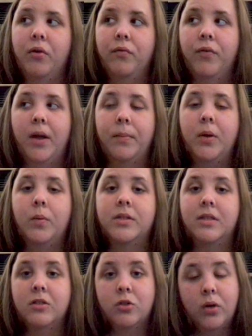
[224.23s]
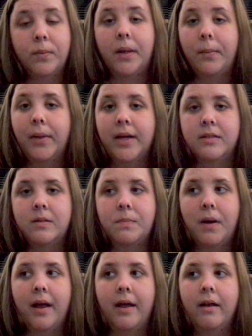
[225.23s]
The family was extremely blessed
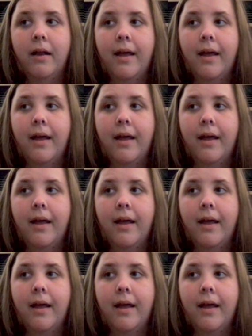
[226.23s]
by it.